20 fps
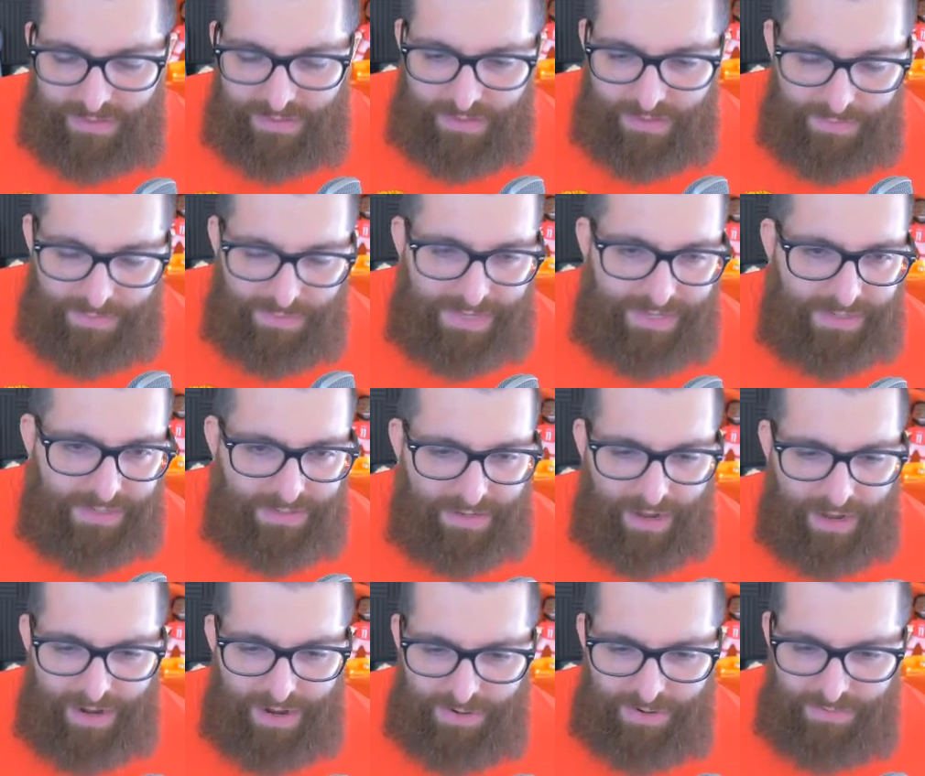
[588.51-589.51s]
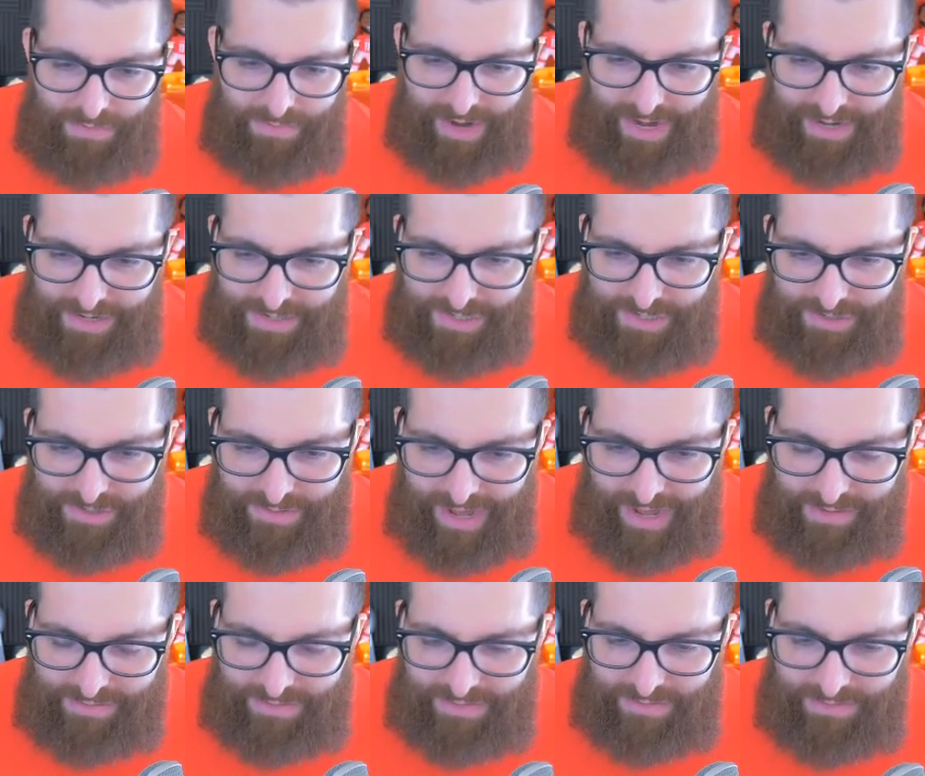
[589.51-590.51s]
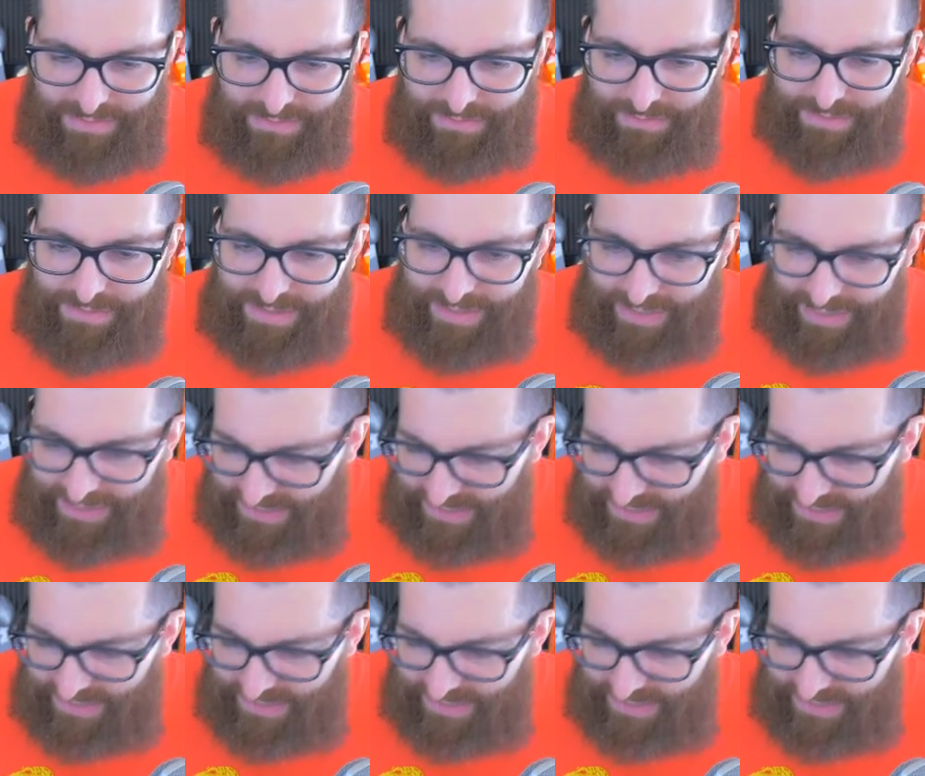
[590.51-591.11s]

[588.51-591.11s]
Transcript: Could be an underrated shootout. What do we call